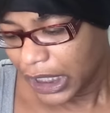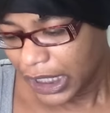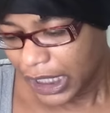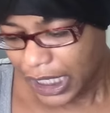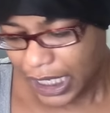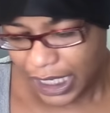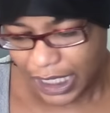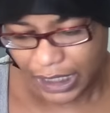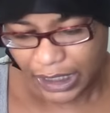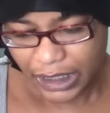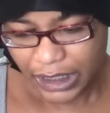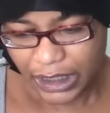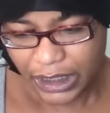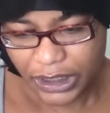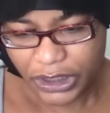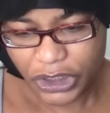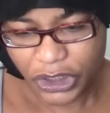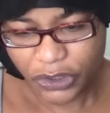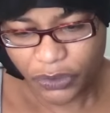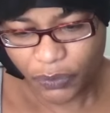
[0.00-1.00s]
and
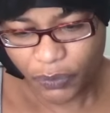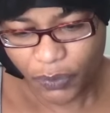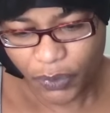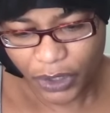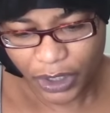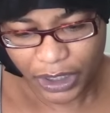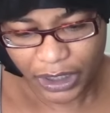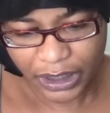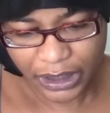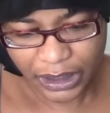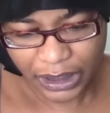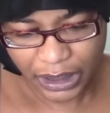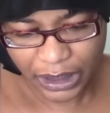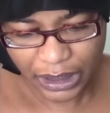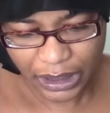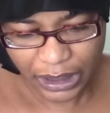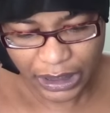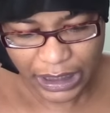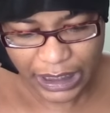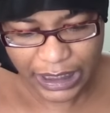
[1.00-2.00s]
each one
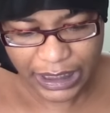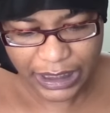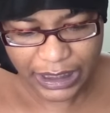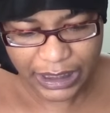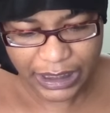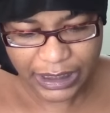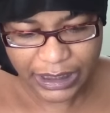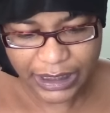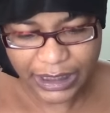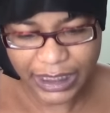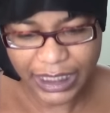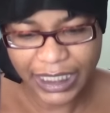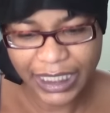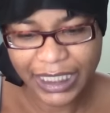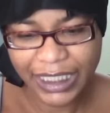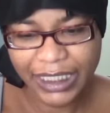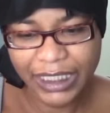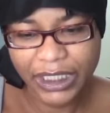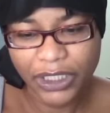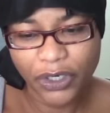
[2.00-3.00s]
is
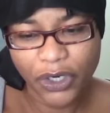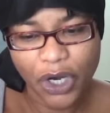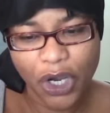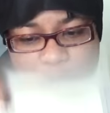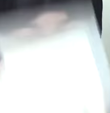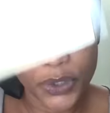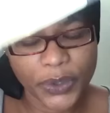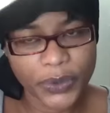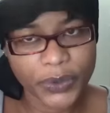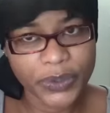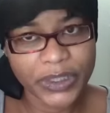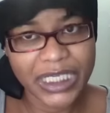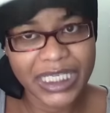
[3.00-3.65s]
in their own